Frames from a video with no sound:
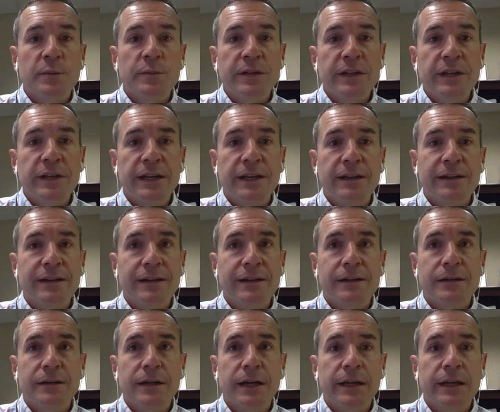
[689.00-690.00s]
bit
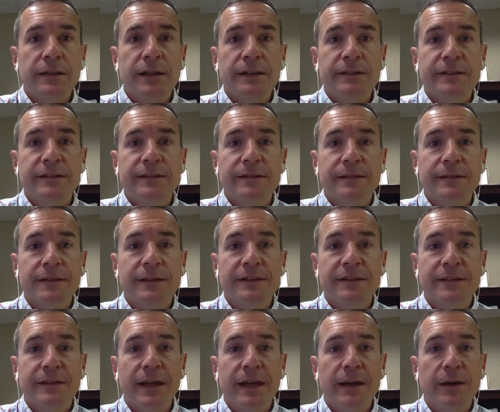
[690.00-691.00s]
here, and
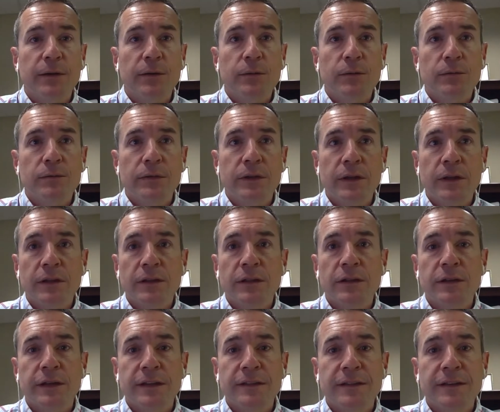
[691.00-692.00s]
let's now
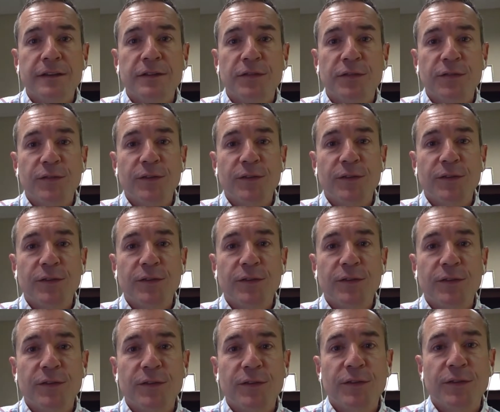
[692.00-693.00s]
look at this
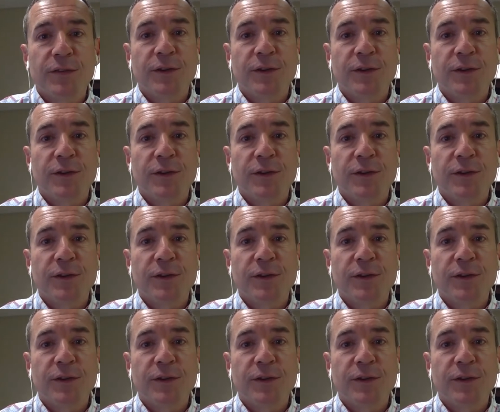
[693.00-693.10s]
from